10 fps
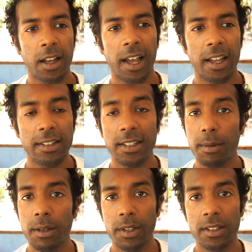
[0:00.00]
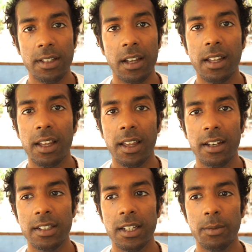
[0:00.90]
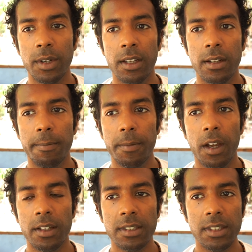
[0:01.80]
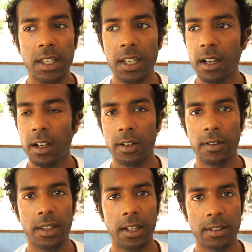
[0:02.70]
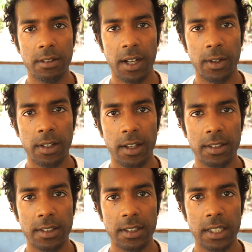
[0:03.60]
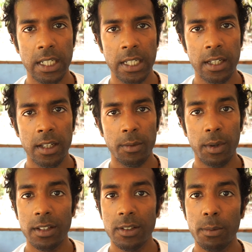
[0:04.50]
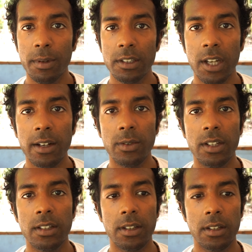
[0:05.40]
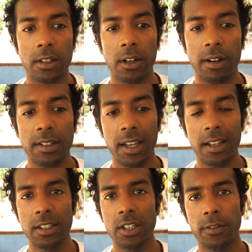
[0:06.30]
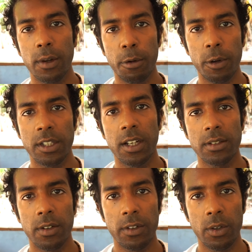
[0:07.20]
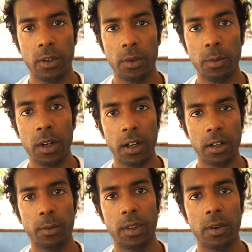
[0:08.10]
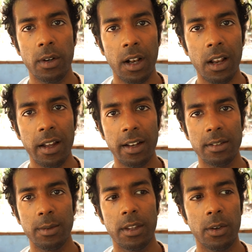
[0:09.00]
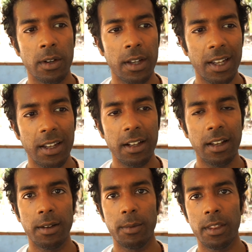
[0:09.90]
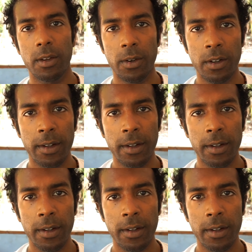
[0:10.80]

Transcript: And similar with the psychic energy, we are seeing a lot of things around us when it's not being channeled into the direct energy of your projects, of your work, with your clients, with your healing, with your